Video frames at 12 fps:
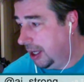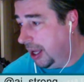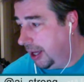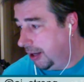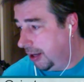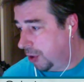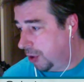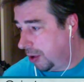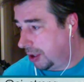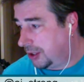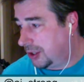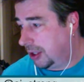and of
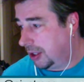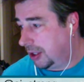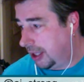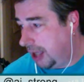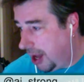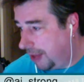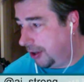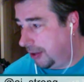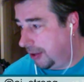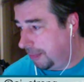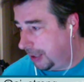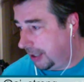course the
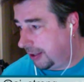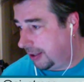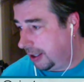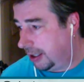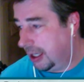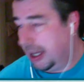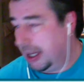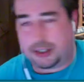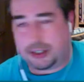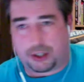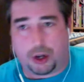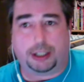other big thing is
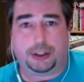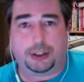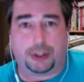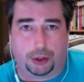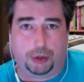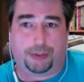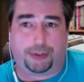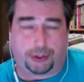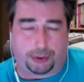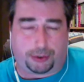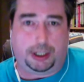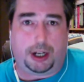going 2 for
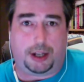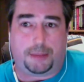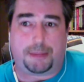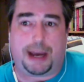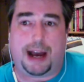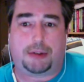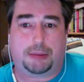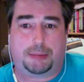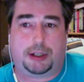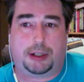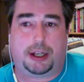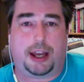3 on the power play.